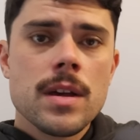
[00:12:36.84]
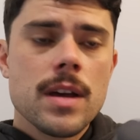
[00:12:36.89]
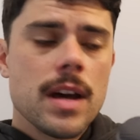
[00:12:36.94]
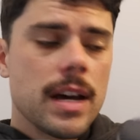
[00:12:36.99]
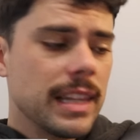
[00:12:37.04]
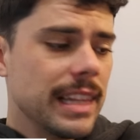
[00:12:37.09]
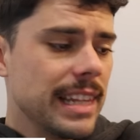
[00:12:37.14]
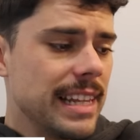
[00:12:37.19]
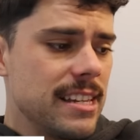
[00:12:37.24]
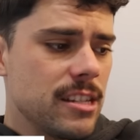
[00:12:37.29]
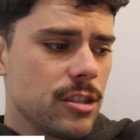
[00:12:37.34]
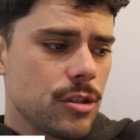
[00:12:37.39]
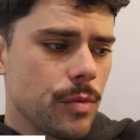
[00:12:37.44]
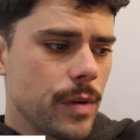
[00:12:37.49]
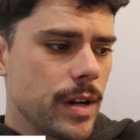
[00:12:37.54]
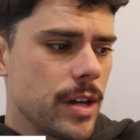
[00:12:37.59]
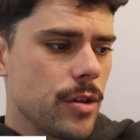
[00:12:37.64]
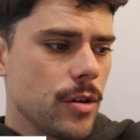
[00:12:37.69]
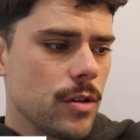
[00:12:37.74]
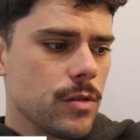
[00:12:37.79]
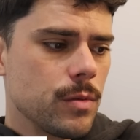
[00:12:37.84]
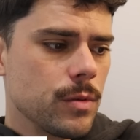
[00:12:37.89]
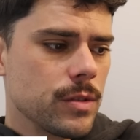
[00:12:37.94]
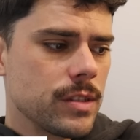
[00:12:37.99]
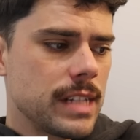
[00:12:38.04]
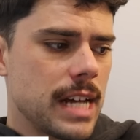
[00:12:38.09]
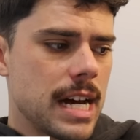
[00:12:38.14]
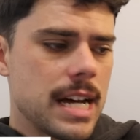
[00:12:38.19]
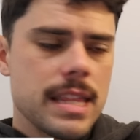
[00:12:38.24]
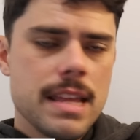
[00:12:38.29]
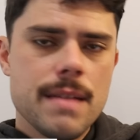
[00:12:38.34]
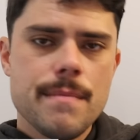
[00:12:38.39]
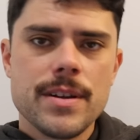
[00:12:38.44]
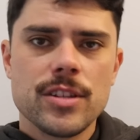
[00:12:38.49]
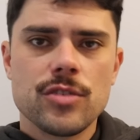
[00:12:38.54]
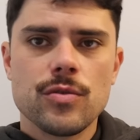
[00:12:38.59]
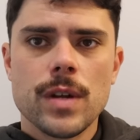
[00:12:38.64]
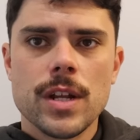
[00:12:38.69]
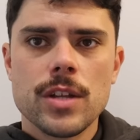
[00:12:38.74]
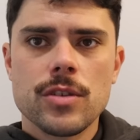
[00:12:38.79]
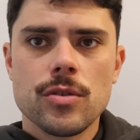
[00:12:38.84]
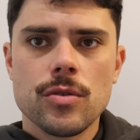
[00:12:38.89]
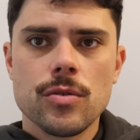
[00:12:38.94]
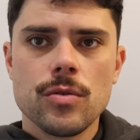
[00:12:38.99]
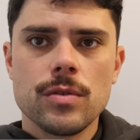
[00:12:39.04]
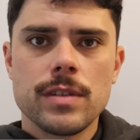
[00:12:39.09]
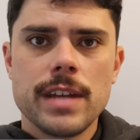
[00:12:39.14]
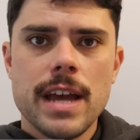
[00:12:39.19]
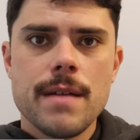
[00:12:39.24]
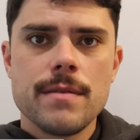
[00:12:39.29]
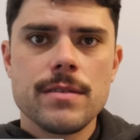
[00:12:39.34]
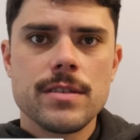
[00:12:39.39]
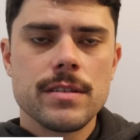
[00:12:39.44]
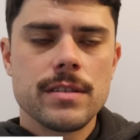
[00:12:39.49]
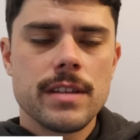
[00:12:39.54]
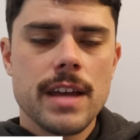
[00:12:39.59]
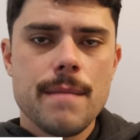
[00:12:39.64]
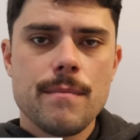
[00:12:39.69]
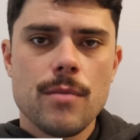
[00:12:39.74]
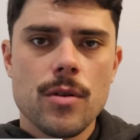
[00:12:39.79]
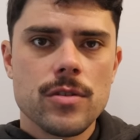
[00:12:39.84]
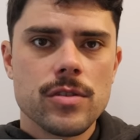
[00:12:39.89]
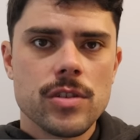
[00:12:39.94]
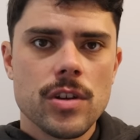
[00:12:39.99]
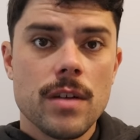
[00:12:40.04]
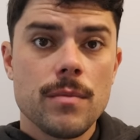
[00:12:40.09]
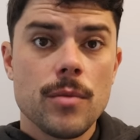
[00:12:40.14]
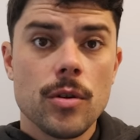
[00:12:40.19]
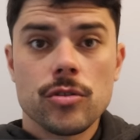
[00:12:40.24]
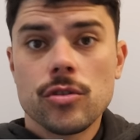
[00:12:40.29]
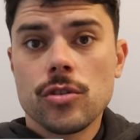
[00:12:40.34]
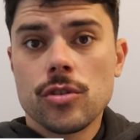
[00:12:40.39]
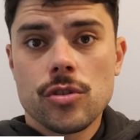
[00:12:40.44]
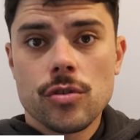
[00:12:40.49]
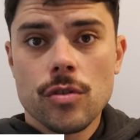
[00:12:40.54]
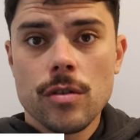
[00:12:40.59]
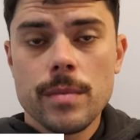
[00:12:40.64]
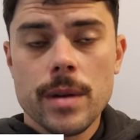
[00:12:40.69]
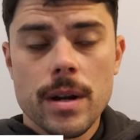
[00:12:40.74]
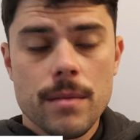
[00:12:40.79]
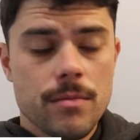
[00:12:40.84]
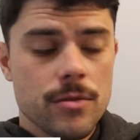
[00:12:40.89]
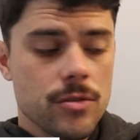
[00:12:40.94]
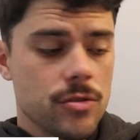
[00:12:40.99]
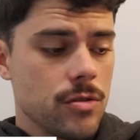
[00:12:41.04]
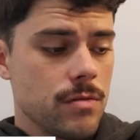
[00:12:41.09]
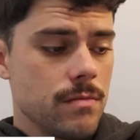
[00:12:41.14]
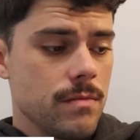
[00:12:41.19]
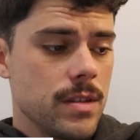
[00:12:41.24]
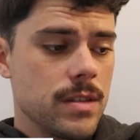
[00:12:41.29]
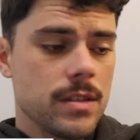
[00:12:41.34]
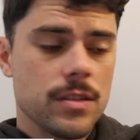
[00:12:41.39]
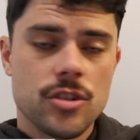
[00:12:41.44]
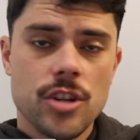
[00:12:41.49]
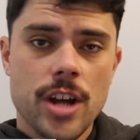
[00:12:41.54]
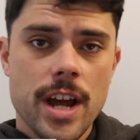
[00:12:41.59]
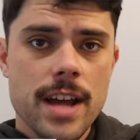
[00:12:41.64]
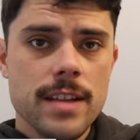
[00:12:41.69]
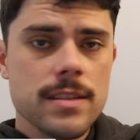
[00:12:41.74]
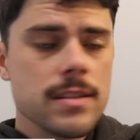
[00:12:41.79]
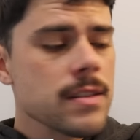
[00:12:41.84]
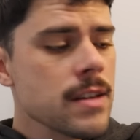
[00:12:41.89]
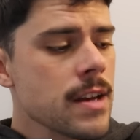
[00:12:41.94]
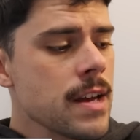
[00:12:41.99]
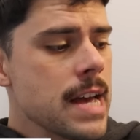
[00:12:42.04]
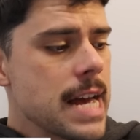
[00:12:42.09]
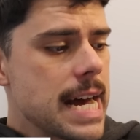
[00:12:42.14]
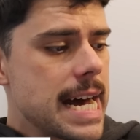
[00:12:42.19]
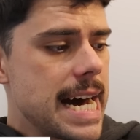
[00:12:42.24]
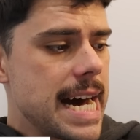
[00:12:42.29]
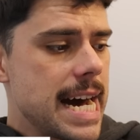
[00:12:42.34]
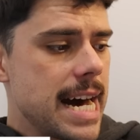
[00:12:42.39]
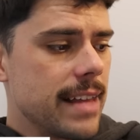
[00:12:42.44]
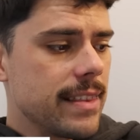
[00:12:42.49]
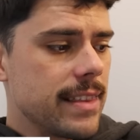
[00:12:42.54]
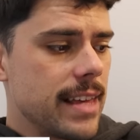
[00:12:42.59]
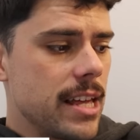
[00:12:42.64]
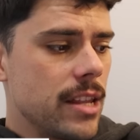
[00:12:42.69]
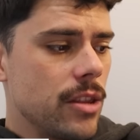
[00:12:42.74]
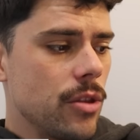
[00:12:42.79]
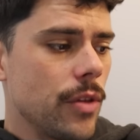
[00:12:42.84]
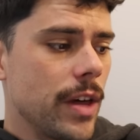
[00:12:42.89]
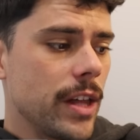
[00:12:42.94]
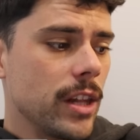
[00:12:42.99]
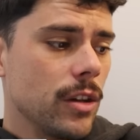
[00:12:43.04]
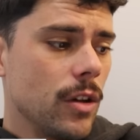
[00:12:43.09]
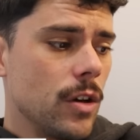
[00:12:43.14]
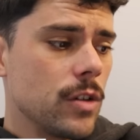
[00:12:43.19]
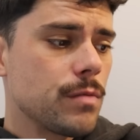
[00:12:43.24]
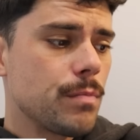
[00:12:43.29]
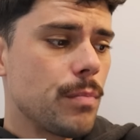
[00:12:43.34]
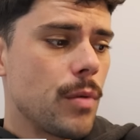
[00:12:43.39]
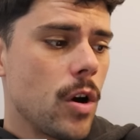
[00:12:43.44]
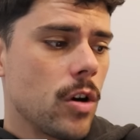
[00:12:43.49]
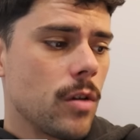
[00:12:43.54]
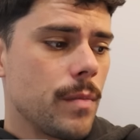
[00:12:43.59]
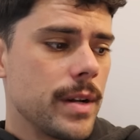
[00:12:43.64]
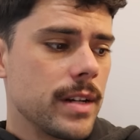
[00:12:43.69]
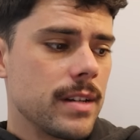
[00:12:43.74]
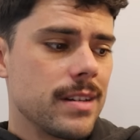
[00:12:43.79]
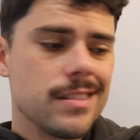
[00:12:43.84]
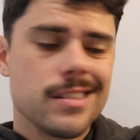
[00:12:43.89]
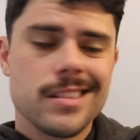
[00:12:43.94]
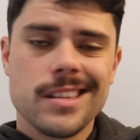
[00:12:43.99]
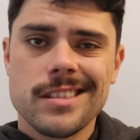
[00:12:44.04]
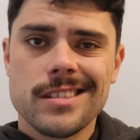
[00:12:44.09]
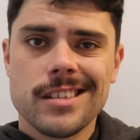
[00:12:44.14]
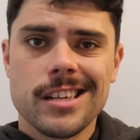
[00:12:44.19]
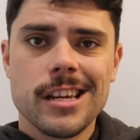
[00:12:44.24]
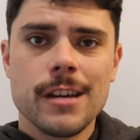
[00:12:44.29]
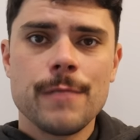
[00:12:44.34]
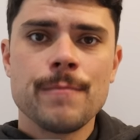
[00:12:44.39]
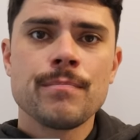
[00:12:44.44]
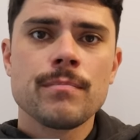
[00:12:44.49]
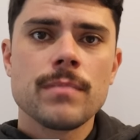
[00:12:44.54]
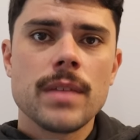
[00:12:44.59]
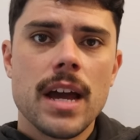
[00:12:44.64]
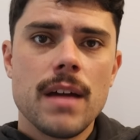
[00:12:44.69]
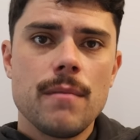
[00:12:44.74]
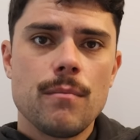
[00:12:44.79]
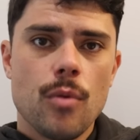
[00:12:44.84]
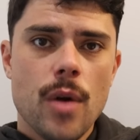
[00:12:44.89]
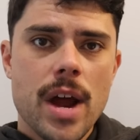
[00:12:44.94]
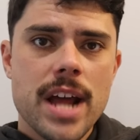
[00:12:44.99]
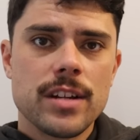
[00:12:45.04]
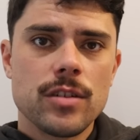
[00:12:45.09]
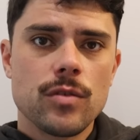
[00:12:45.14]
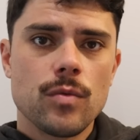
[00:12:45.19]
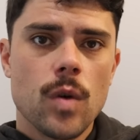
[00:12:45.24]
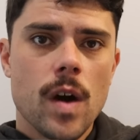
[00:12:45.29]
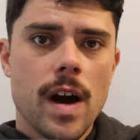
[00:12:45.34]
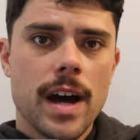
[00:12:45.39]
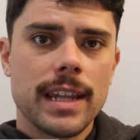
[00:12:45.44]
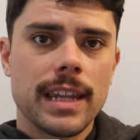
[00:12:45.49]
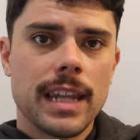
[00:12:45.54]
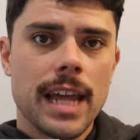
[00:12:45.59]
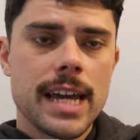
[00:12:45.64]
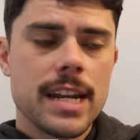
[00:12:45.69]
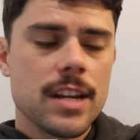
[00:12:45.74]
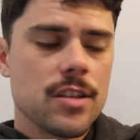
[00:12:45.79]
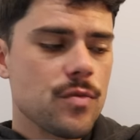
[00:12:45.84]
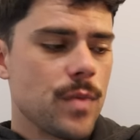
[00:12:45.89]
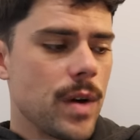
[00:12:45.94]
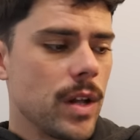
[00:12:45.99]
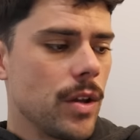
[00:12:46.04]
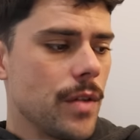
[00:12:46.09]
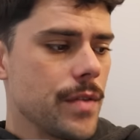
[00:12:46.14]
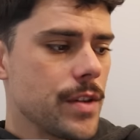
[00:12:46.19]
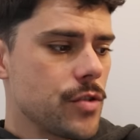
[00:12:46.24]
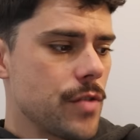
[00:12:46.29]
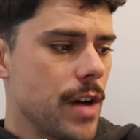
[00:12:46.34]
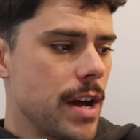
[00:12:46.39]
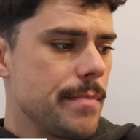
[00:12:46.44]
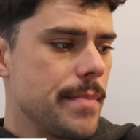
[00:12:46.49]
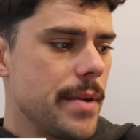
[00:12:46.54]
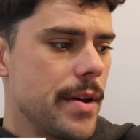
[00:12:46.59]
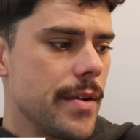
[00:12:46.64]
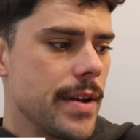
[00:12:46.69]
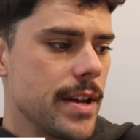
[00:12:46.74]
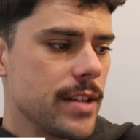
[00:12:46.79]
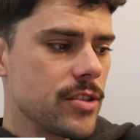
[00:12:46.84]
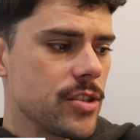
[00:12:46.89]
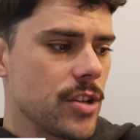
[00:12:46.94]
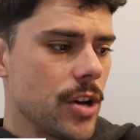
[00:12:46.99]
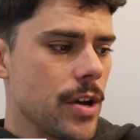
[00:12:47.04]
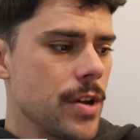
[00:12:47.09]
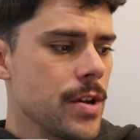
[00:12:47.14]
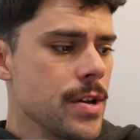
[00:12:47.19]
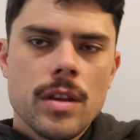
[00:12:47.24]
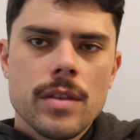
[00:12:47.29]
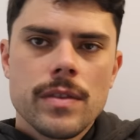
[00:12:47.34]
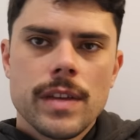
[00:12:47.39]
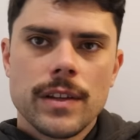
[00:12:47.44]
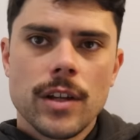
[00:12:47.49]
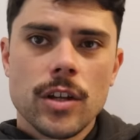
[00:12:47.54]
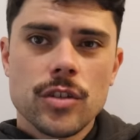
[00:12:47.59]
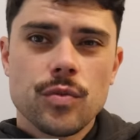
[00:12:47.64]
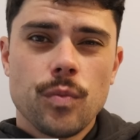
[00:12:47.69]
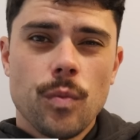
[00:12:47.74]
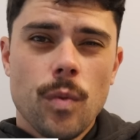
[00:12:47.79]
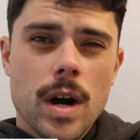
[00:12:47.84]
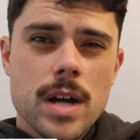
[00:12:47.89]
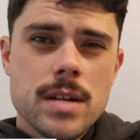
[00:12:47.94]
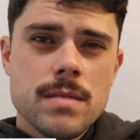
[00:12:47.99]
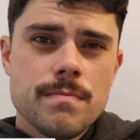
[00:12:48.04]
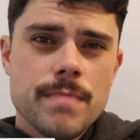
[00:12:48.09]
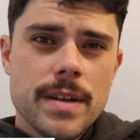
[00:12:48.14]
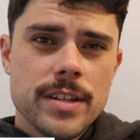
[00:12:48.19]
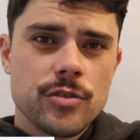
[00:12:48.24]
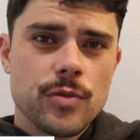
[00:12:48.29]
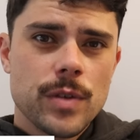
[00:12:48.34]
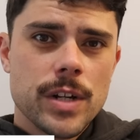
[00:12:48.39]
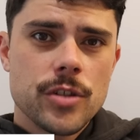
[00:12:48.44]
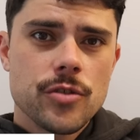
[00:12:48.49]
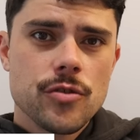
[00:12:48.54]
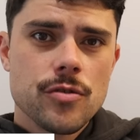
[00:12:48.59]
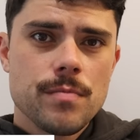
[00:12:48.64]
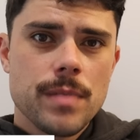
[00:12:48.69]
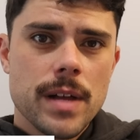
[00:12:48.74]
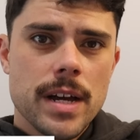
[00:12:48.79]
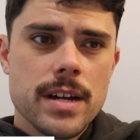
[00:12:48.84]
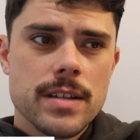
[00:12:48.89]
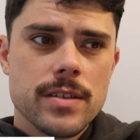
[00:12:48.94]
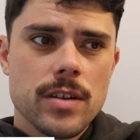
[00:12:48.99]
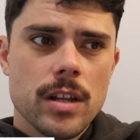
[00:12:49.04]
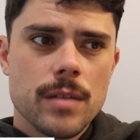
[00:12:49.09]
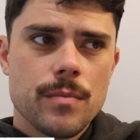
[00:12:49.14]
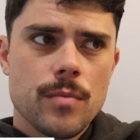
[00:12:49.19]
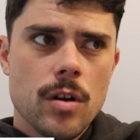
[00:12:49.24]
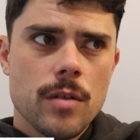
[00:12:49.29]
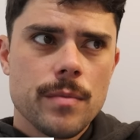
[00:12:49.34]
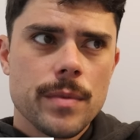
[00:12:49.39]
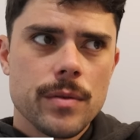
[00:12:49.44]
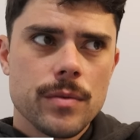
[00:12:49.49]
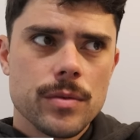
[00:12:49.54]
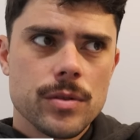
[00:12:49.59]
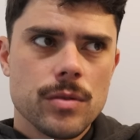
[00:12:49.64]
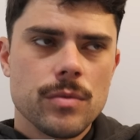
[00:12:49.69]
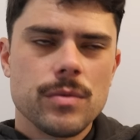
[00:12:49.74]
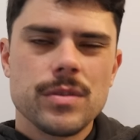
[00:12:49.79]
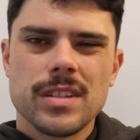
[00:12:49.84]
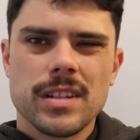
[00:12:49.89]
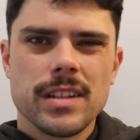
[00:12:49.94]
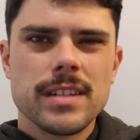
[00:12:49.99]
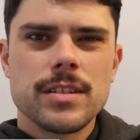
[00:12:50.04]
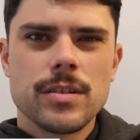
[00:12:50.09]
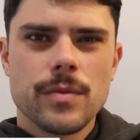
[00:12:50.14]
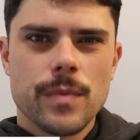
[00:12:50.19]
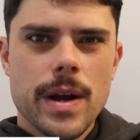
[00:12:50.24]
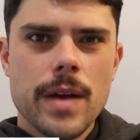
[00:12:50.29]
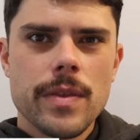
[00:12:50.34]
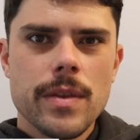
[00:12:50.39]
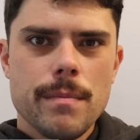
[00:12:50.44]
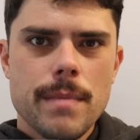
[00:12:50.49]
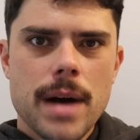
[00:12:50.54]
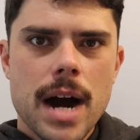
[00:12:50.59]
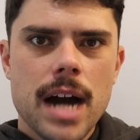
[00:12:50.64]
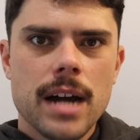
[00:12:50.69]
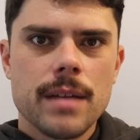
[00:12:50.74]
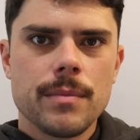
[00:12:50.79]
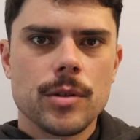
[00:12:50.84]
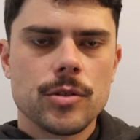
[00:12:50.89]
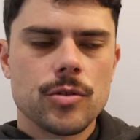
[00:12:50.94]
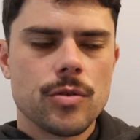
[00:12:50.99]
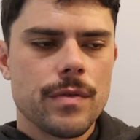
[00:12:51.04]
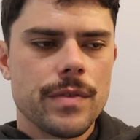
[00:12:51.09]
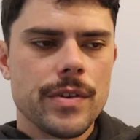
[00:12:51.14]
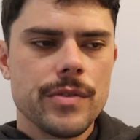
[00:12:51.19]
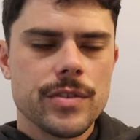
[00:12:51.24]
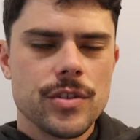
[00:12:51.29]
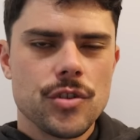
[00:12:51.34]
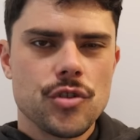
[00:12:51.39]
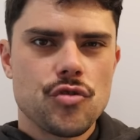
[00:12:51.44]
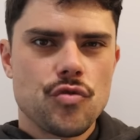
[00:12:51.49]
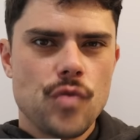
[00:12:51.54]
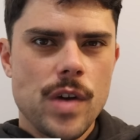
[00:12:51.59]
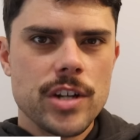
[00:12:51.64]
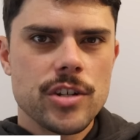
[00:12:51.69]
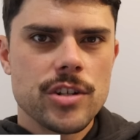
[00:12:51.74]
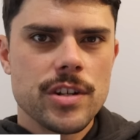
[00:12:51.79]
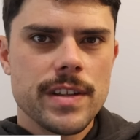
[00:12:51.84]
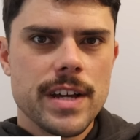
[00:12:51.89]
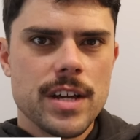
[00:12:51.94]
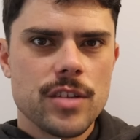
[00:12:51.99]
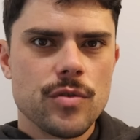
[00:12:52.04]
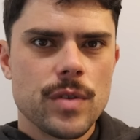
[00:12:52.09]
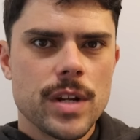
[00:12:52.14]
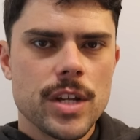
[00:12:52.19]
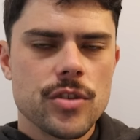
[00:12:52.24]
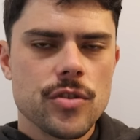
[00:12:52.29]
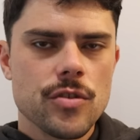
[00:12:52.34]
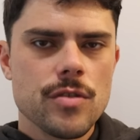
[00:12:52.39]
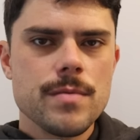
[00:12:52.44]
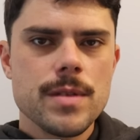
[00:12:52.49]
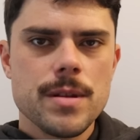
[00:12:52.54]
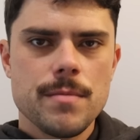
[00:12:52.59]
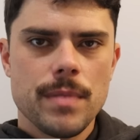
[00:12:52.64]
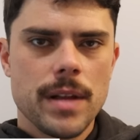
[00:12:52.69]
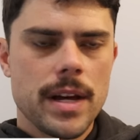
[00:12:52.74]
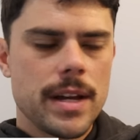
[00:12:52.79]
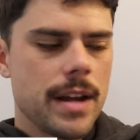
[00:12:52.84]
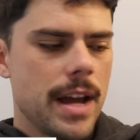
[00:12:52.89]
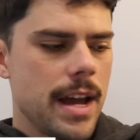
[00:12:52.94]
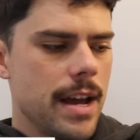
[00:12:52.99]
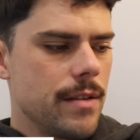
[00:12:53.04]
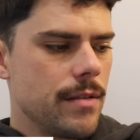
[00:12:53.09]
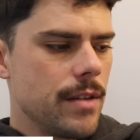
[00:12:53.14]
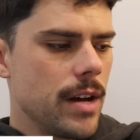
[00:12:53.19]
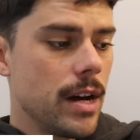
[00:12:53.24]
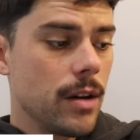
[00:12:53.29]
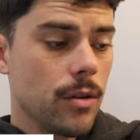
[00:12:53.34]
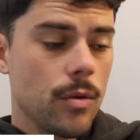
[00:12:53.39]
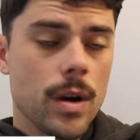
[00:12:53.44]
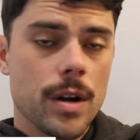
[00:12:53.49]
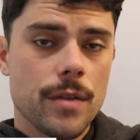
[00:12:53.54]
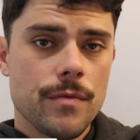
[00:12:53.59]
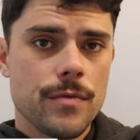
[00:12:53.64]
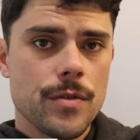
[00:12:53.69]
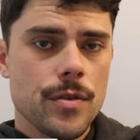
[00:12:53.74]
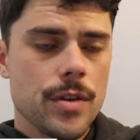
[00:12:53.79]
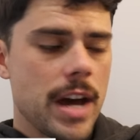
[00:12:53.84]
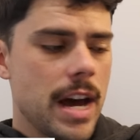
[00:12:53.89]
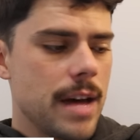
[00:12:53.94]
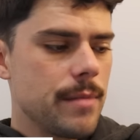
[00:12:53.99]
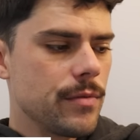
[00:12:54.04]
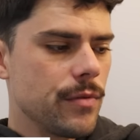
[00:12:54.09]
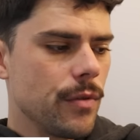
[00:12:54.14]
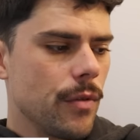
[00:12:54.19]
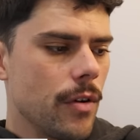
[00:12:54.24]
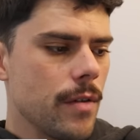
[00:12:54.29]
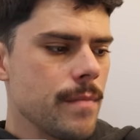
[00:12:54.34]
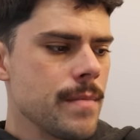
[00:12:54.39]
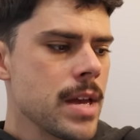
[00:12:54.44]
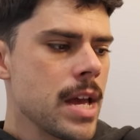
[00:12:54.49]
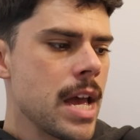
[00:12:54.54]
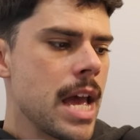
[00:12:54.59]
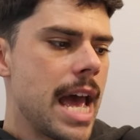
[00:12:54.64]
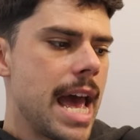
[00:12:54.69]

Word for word: At least 3 of those will start in their best 22. D'Ambrosio, I'm not too sure, but I presume he's a chance. Then they lost Brockman, Kaczynski, and Brandon Ryan late as well on the trade period. So they lost one best 22 player. Tyler Brockman was at least around the mark. I'm not sure if he was entrenched in that 22, but he played quite a few games for them.